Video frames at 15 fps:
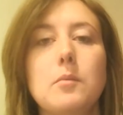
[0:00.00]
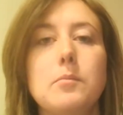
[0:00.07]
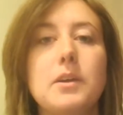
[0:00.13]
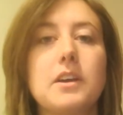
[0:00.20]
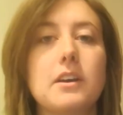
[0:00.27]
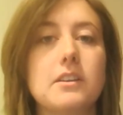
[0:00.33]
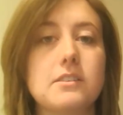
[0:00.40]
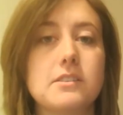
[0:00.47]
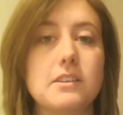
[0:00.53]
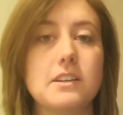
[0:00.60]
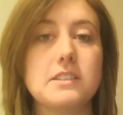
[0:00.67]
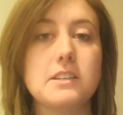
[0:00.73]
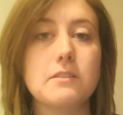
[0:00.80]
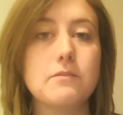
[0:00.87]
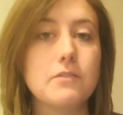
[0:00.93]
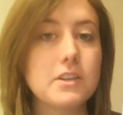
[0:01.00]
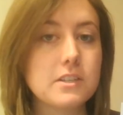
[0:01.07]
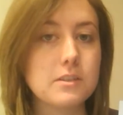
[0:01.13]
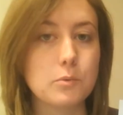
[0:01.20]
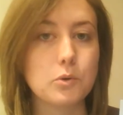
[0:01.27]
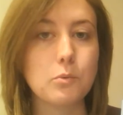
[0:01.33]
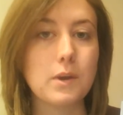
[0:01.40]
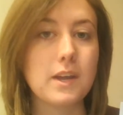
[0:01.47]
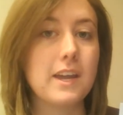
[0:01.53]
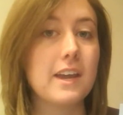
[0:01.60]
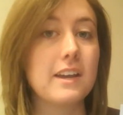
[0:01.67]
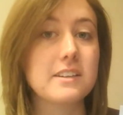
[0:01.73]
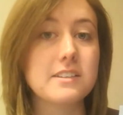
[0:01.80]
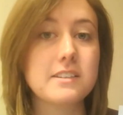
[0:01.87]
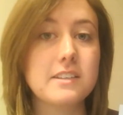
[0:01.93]
because it's invisible, we
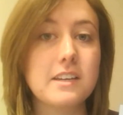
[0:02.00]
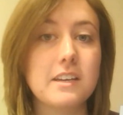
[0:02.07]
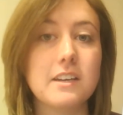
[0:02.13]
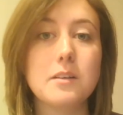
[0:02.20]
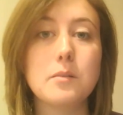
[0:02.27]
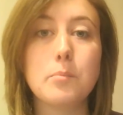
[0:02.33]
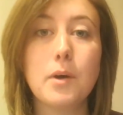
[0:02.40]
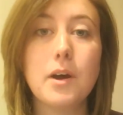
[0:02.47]
can't see it,